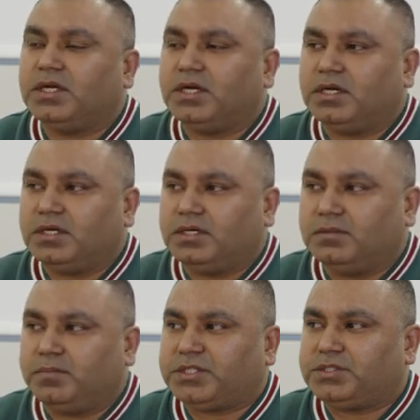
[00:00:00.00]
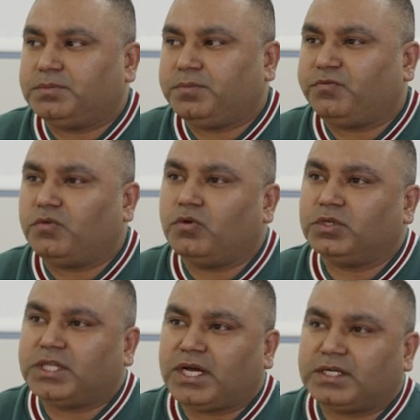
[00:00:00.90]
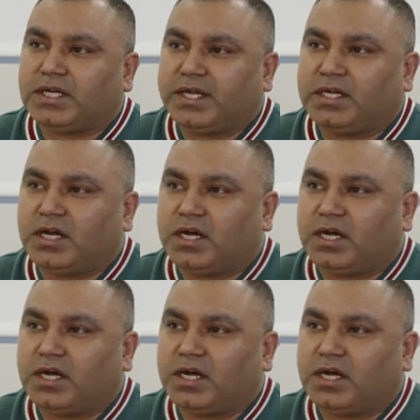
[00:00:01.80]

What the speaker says: but before that, like,